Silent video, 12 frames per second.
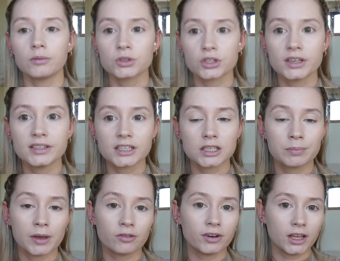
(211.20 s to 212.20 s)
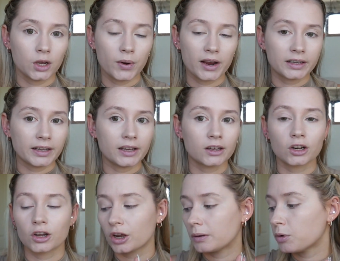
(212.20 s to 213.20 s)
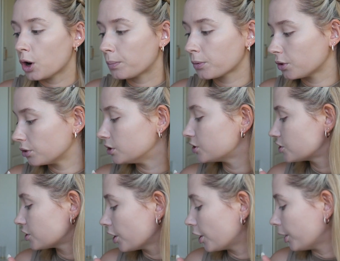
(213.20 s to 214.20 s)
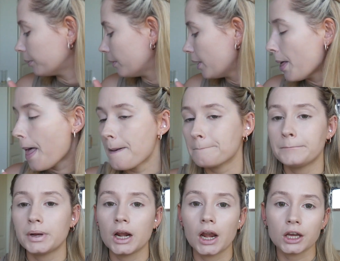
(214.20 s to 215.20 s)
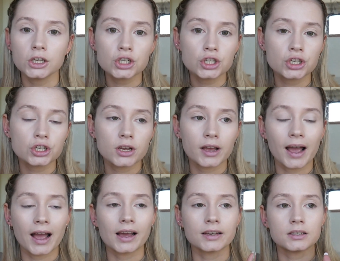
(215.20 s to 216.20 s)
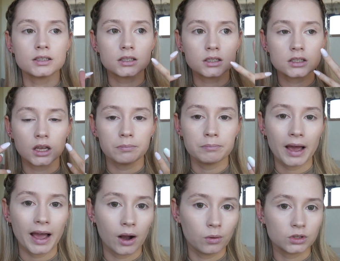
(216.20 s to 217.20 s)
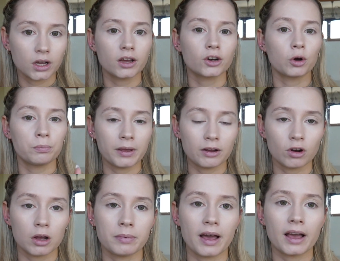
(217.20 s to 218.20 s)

I'm just going to disappear really quickly and I'm going to pop on some blush and some powder and I'll be right